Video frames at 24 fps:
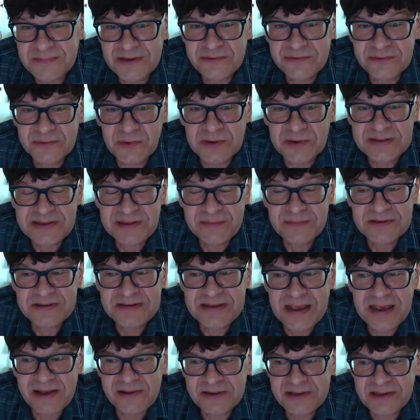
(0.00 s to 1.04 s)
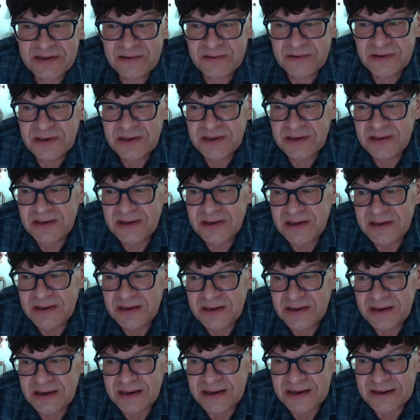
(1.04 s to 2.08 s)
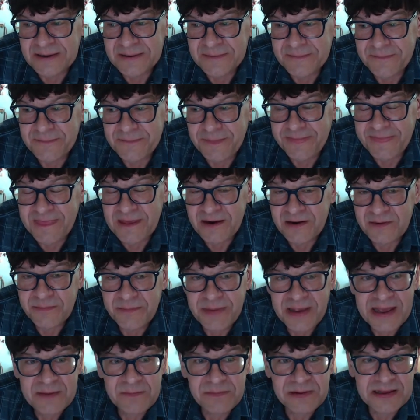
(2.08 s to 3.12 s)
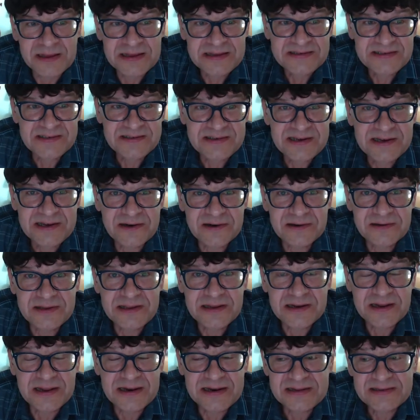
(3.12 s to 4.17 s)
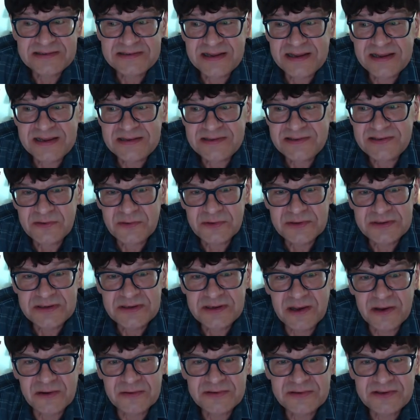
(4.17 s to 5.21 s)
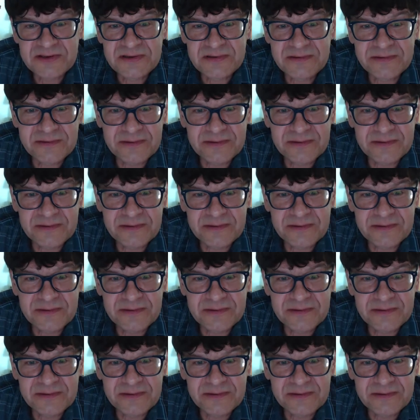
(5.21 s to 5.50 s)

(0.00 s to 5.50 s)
you would want them to tell you um, there are bad places here in the United States you wouldn't go to.